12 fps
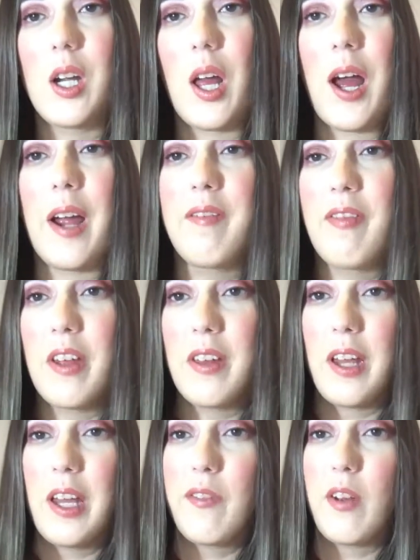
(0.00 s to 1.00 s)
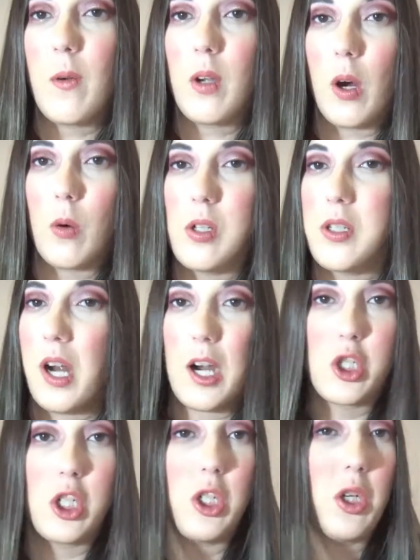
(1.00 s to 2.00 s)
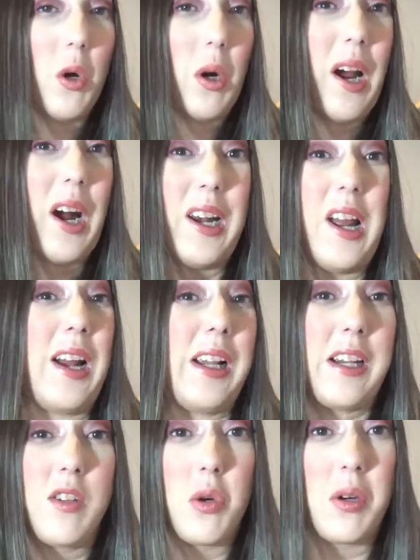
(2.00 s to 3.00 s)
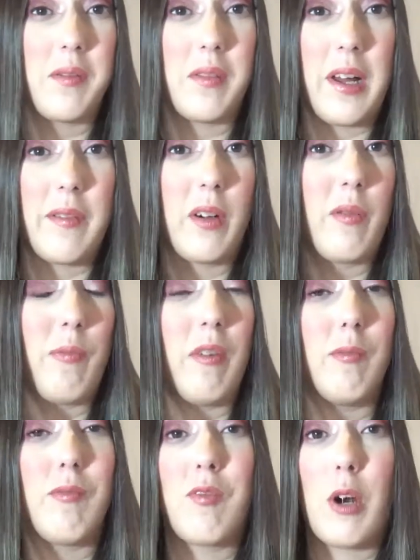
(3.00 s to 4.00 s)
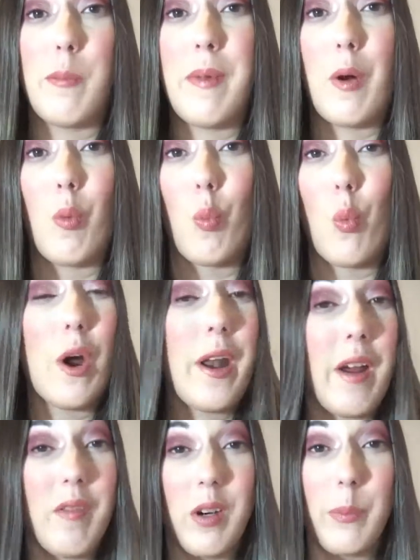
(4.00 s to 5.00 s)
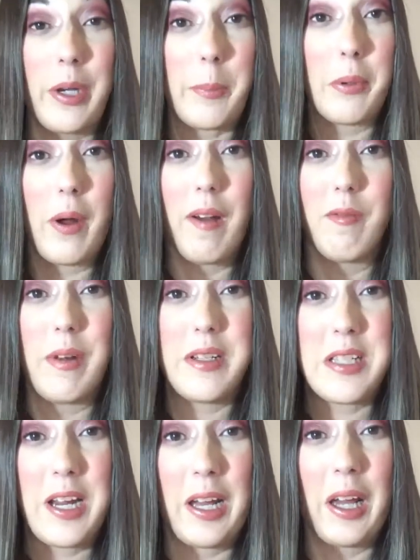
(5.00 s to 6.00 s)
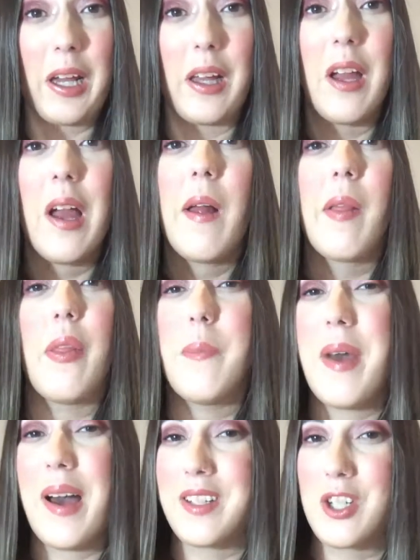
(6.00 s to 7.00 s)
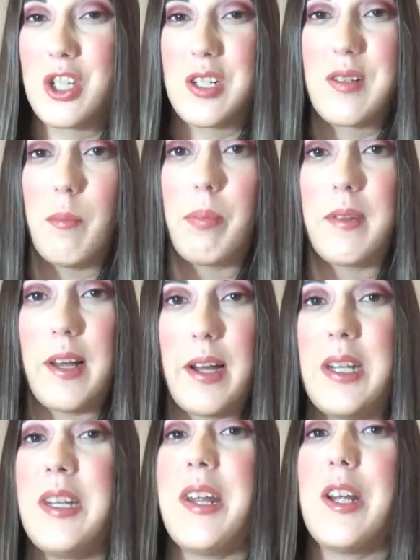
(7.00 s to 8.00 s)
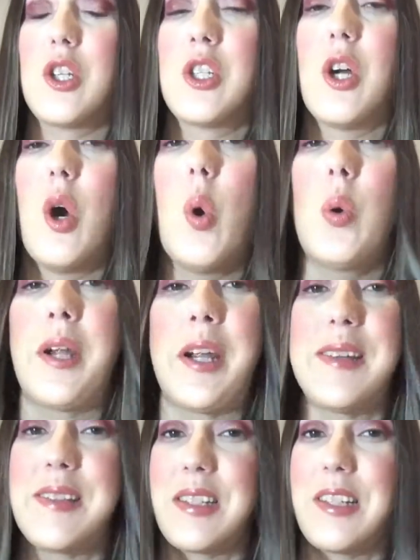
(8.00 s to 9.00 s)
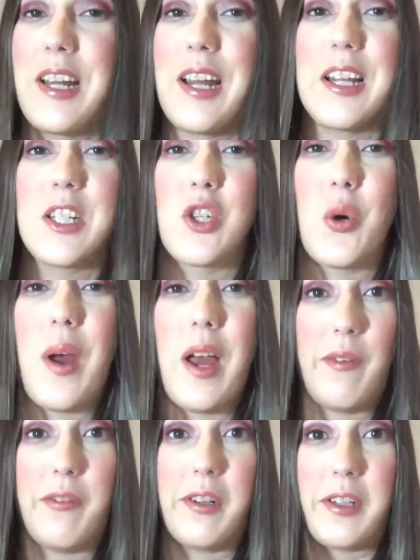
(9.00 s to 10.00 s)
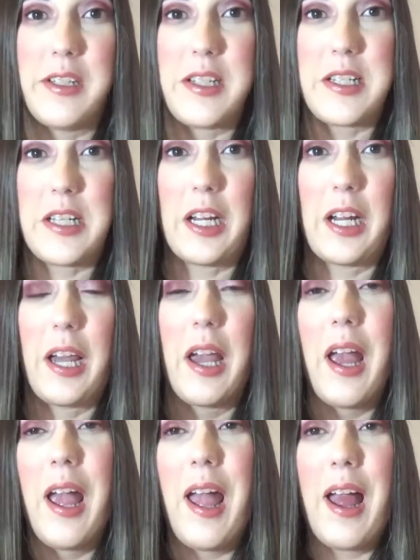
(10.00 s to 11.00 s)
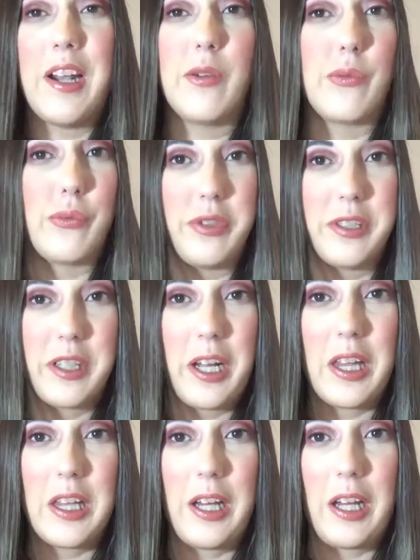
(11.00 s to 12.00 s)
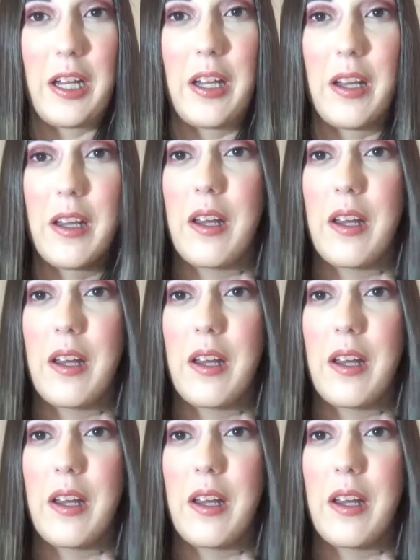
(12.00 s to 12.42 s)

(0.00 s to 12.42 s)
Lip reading: I feel like if you know Natasha Denona on any sort of level from whatever people have been saying, the mattes just blend so easily and so effortlessly, and it really like